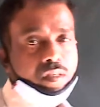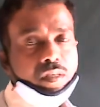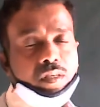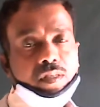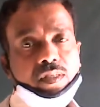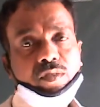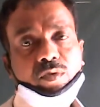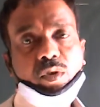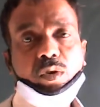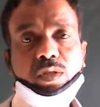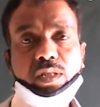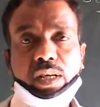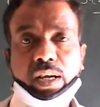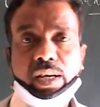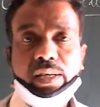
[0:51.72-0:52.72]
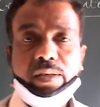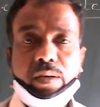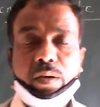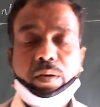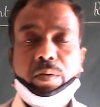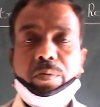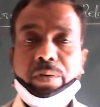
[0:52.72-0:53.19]
So we knows
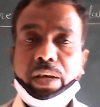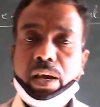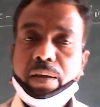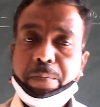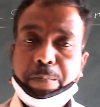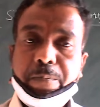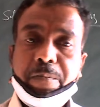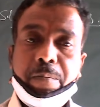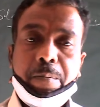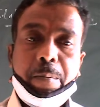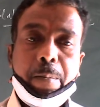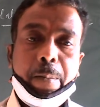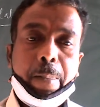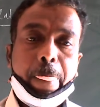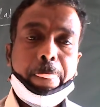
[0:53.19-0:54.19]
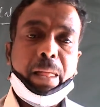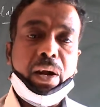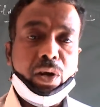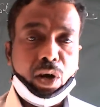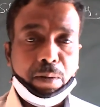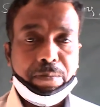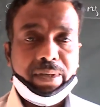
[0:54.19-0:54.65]
that we are
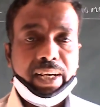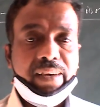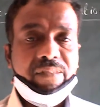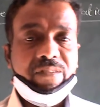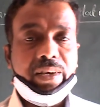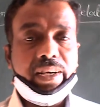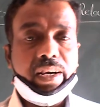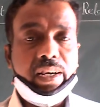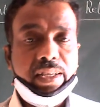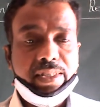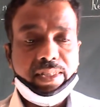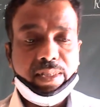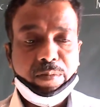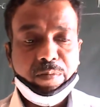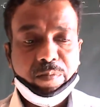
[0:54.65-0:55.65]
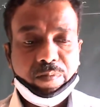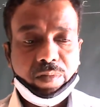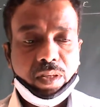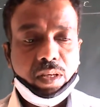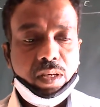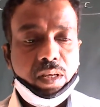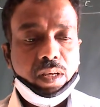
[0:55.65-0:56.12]
adopted federalism.
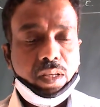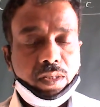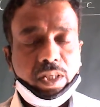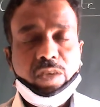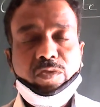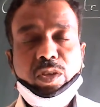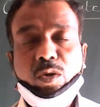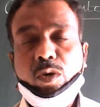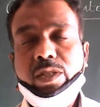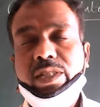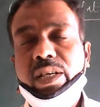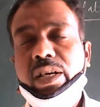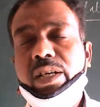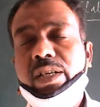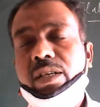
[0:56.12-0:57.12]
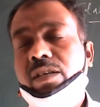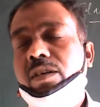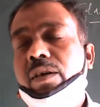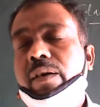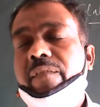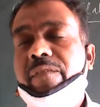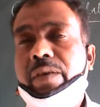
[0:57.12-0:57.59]
That we knows
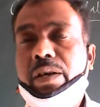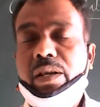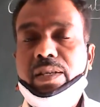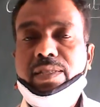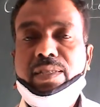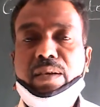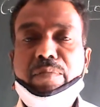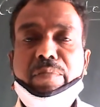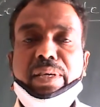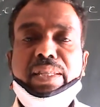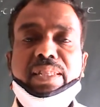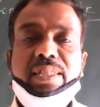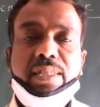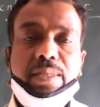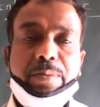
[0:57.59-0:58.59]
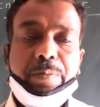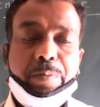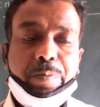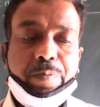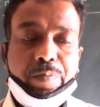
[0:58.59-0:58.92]
that federalism means